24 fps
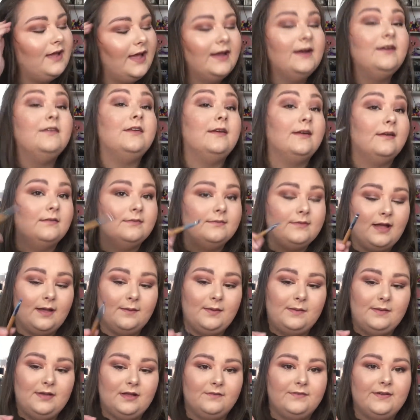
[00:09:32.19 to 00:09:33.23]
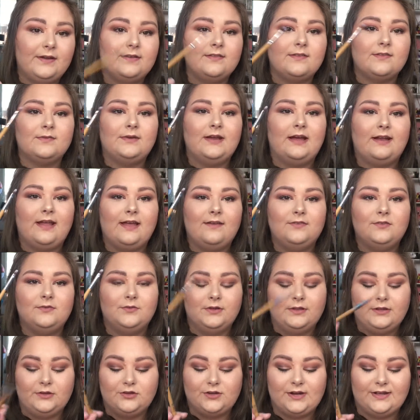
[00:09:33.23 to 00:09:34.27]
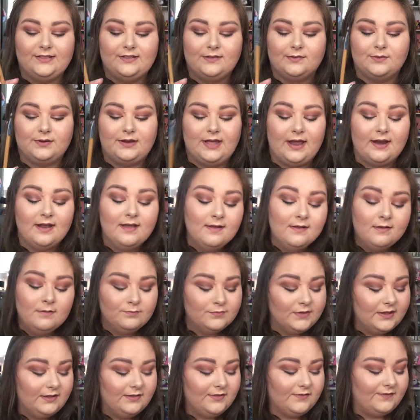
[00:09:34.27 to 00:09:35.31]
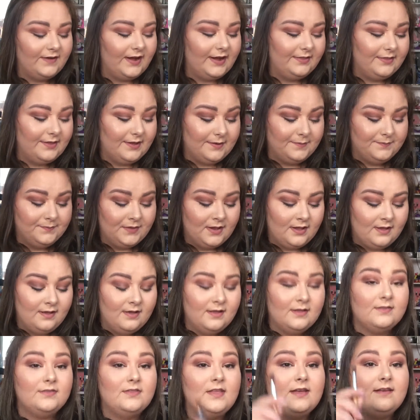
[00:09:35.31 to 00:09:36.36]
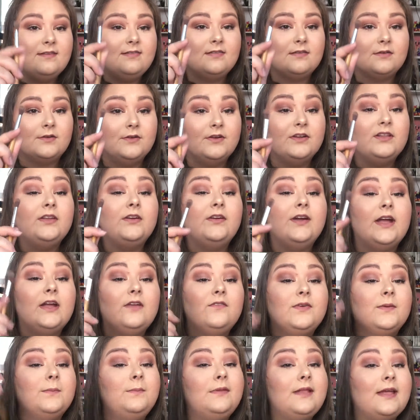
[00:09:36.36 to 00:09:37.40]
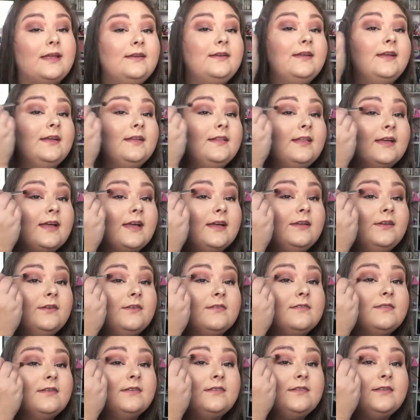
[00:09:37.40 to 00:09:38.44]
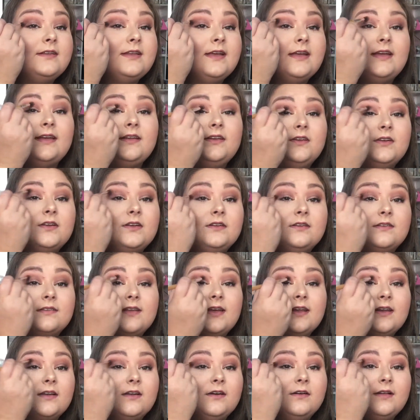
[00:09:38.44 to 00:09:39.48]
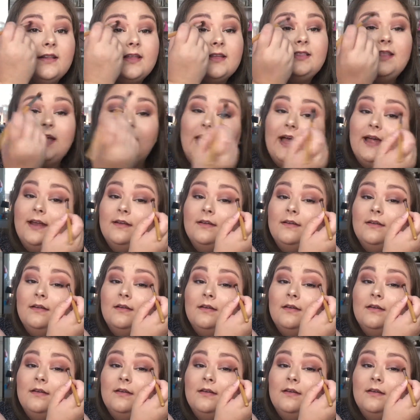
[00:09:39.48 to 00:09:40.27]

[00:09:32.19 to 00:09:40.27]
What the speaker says: I don't know. Maybe I'll figure this one out. I haven't really tried this one yet. It's fine though. This, really great for blending. Like I used it today and you can just kind of go like that.